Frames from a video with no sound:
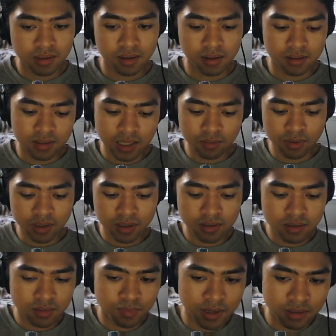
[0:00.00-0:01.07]
is that we can
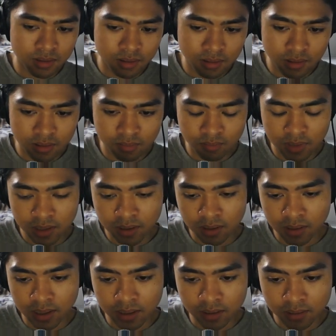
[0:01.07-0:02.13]
just basically make it
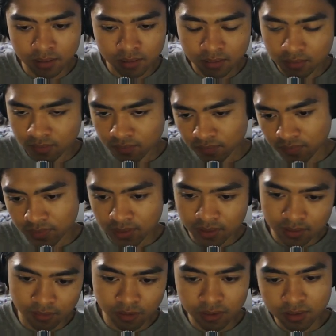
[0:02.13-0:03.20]
like
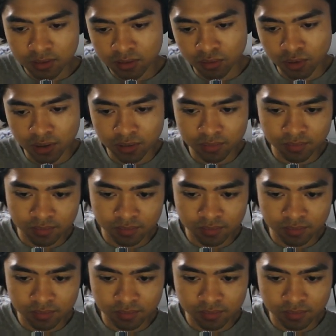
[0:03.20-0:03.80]
we can sort